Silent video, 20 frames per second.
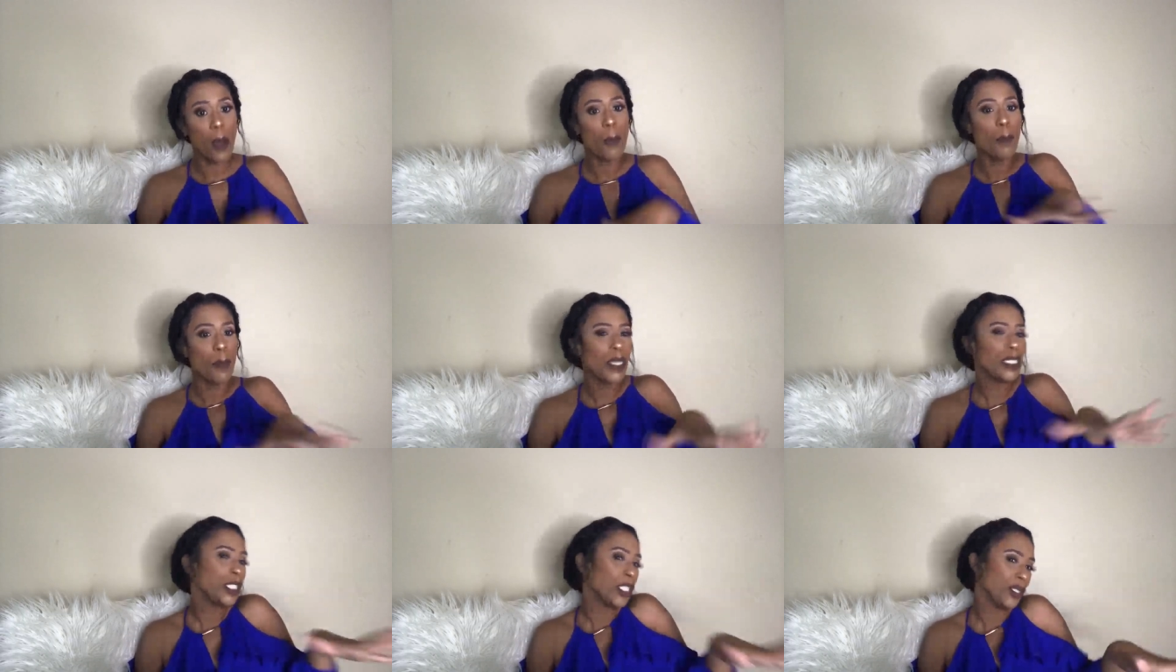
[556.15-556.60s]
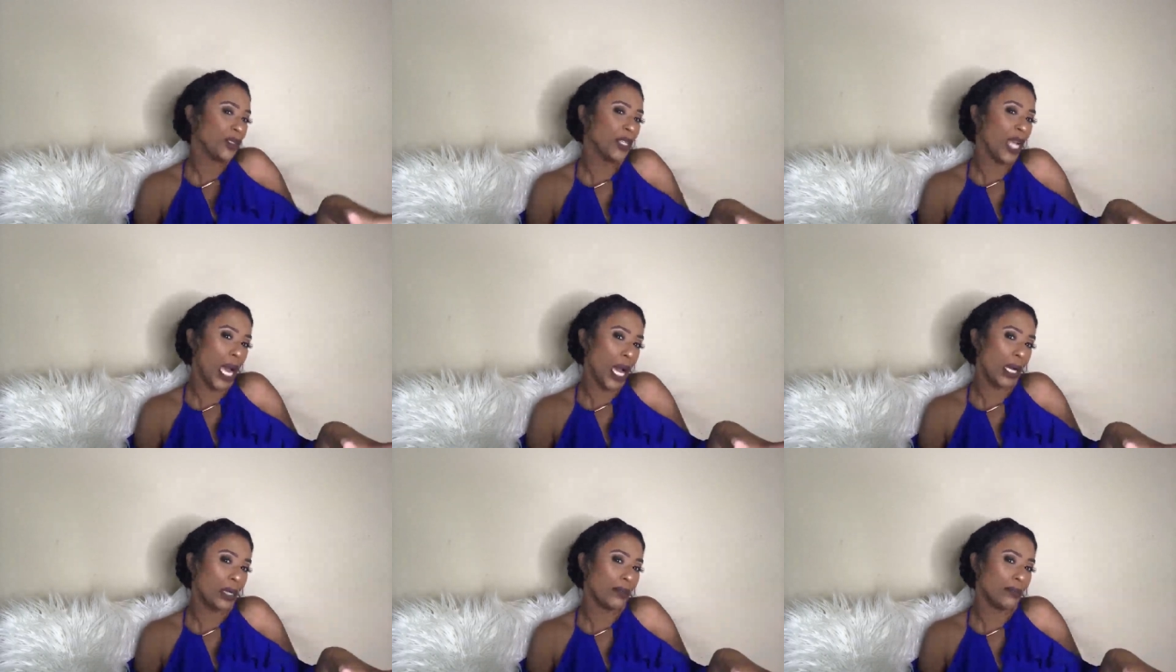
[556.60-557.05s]
but you
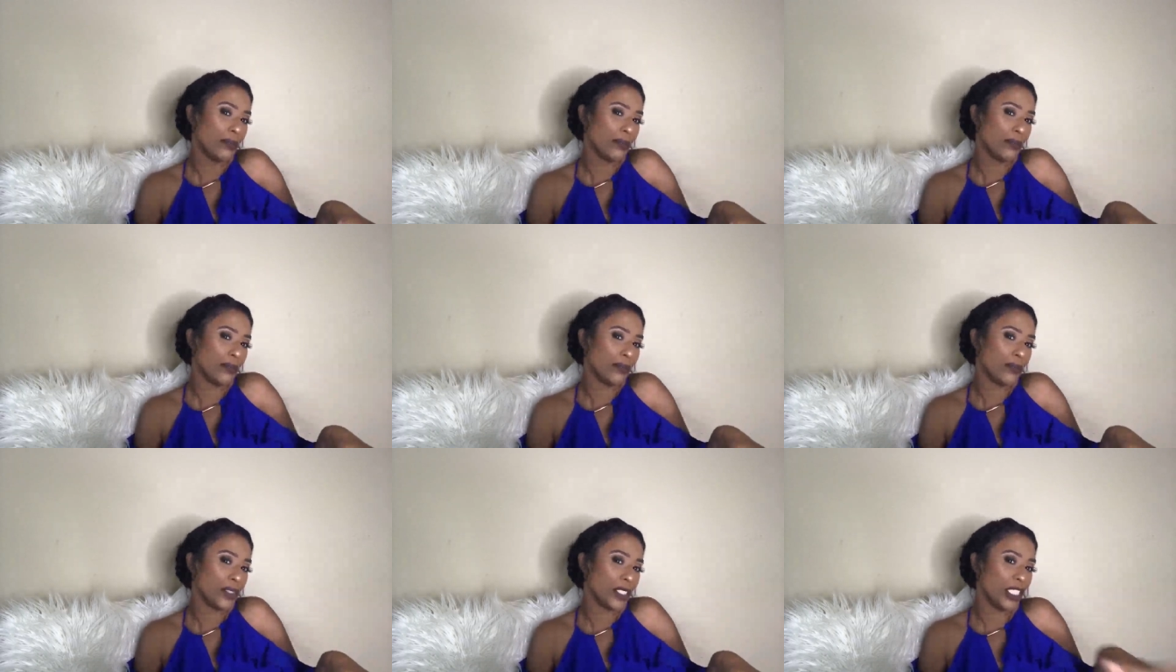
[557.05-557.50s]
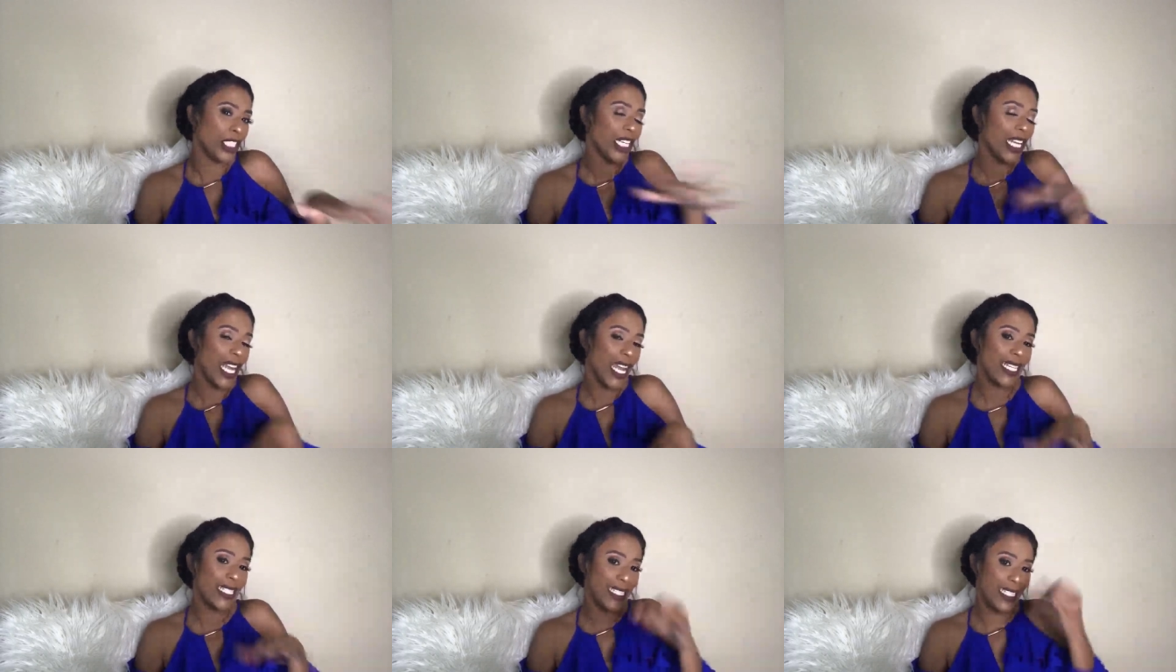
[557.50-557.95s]
know, she
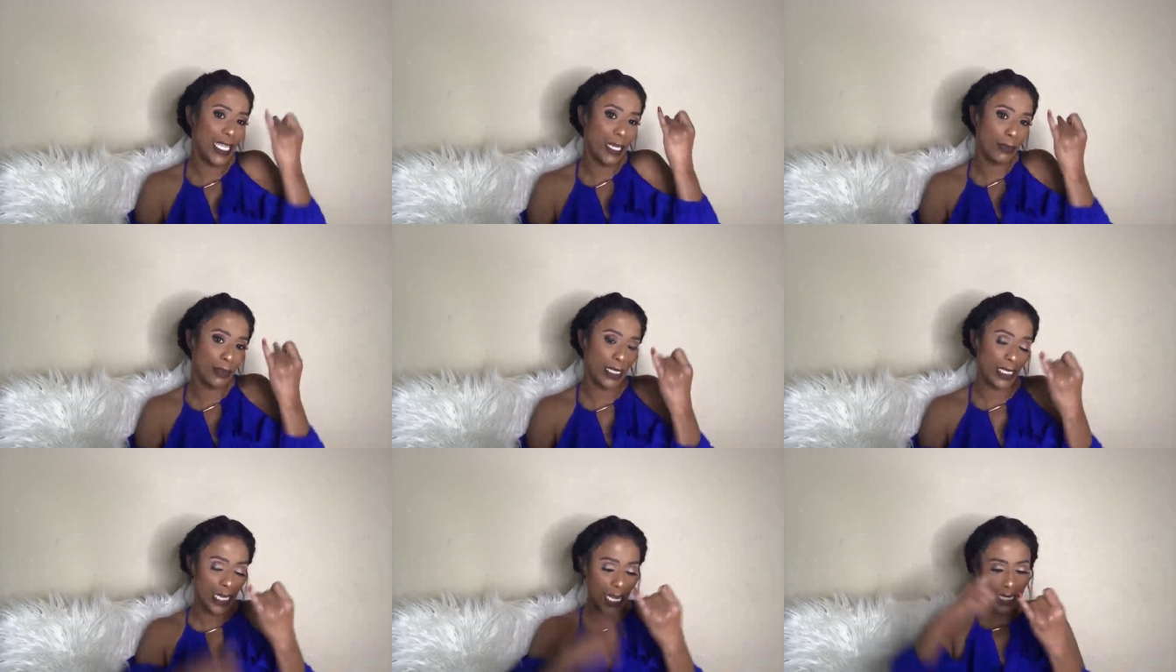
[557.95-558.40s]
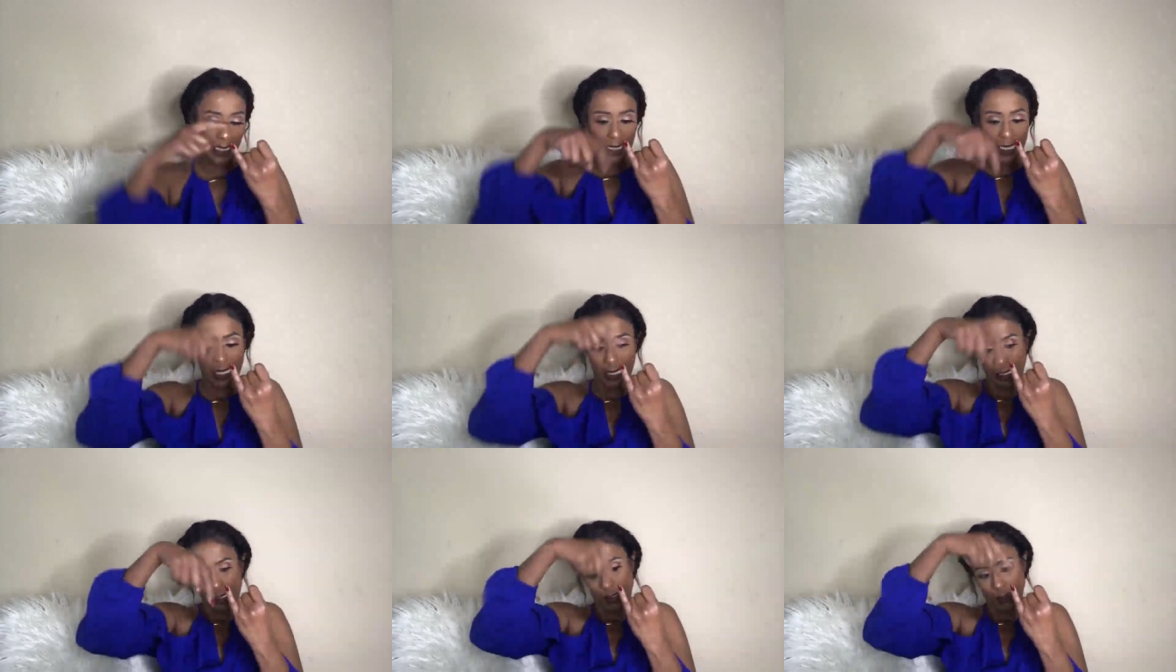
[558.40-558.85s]
had Samson like
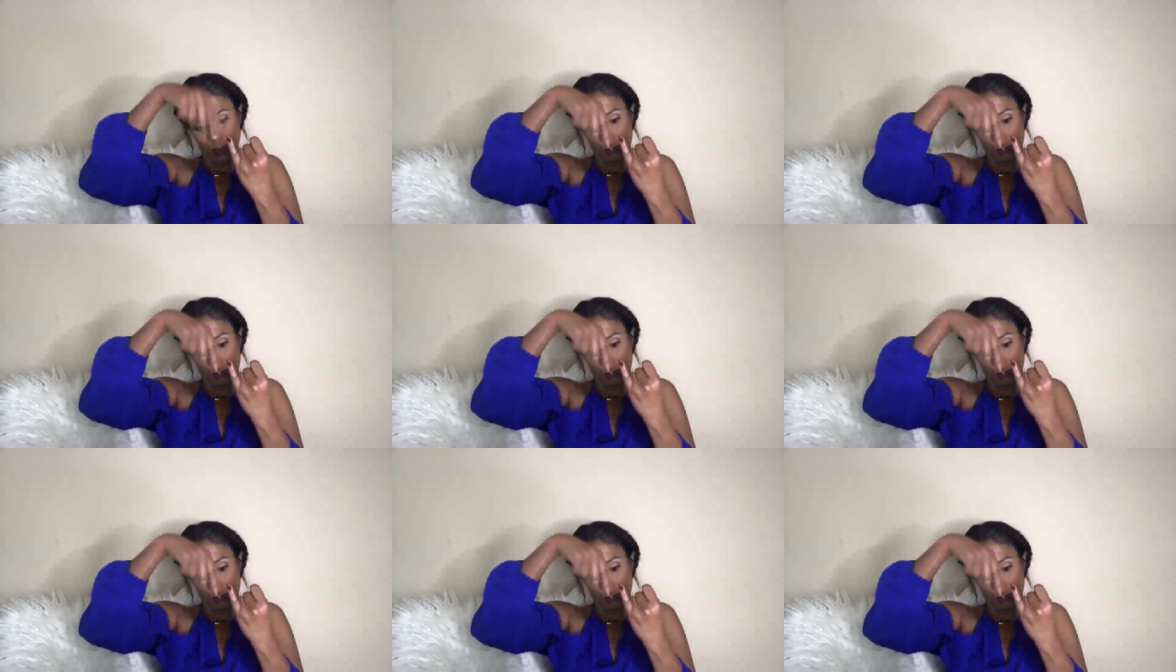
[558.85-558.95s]
this.